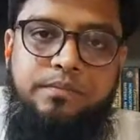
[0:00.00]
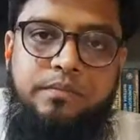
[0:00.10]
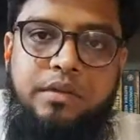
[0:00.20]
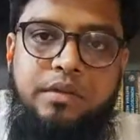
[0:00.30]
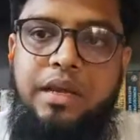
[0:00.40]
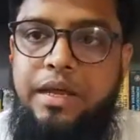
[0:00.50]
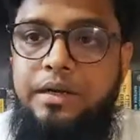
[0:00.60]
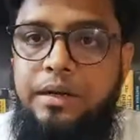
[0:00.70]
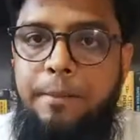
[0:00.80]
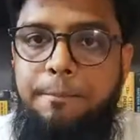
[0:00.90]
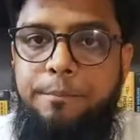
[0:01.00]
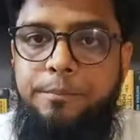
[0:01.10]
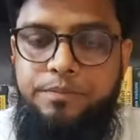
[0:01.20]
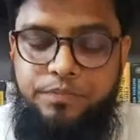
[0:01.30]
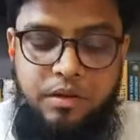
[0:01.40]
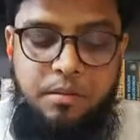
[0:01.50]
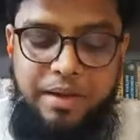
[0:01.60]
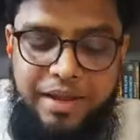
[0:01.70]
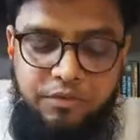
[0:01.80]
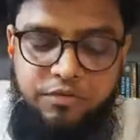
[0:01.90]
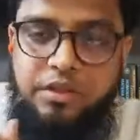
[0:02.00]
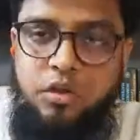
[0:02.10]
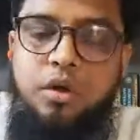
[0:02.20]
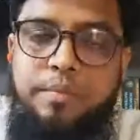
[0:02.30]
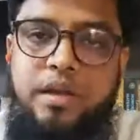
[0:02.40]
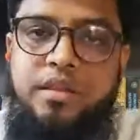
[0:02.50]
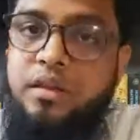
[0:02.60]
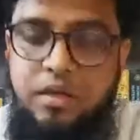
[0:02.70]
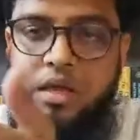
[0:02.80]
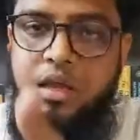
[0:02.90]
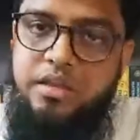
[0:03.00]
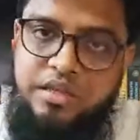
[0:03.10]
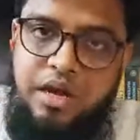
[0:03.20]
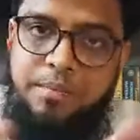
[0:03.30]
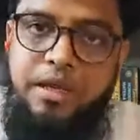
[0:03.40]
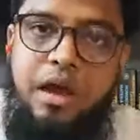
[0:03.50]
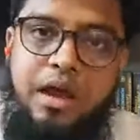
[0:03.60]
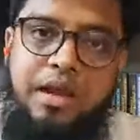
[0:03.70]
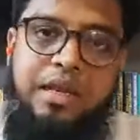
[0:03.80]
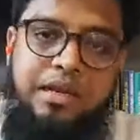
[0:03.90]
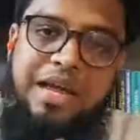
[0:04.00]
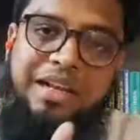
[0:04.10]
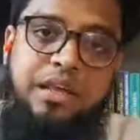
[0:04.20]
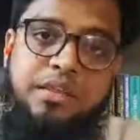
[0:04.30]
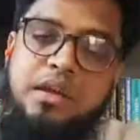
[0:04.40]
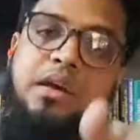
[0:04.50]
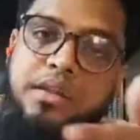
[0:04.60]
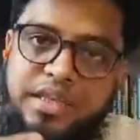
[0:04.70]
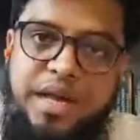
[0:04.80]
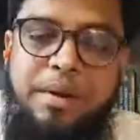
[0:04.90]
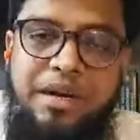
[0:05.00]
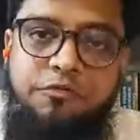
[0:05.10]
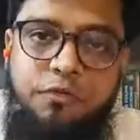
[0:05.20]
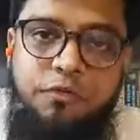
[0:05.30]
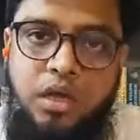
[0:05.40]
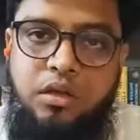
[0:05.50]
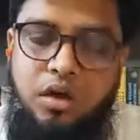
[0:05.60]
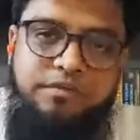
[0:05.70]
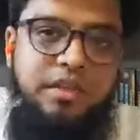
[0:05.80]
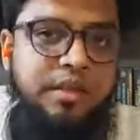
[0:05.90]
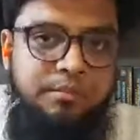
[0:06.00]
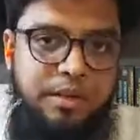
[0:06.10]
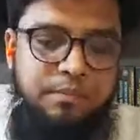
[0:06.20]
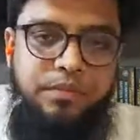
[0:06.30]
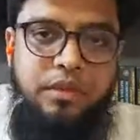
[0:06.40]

Clear? with your medicine is coming earlier. That is summoned forth of the symptom.